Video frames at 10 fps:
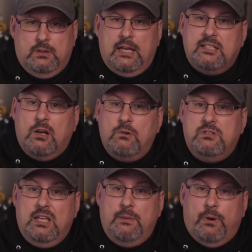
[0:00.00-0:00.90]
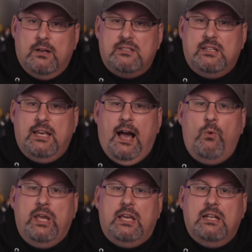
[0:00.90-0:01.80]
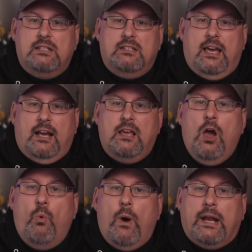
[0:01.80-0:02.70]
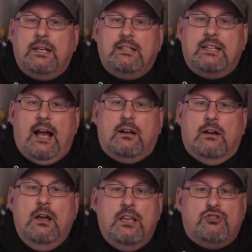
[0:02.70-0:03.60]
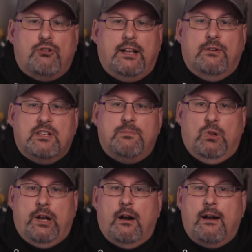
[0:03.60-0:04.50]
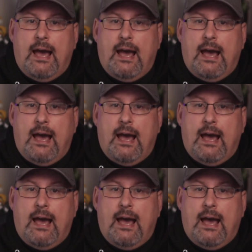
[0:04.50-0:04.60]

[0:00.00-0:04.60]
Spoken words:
Let's go deeper and see how we can detect when an attacker is trying to exploit our